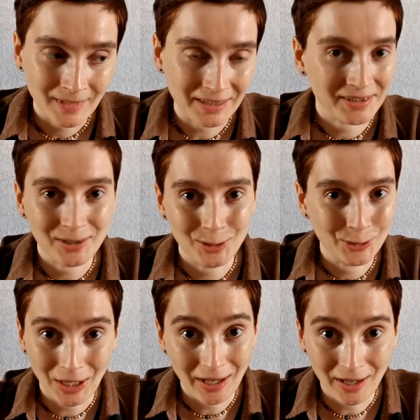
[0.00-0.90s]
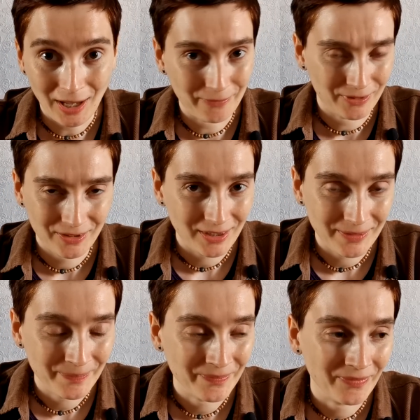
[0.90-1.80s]
considered
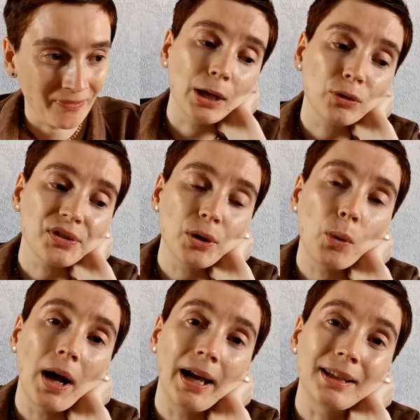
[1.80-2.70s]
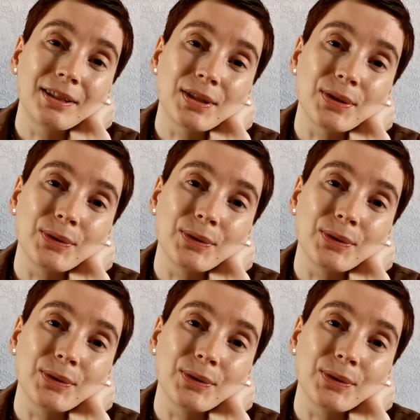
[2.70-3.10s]
everything. I also had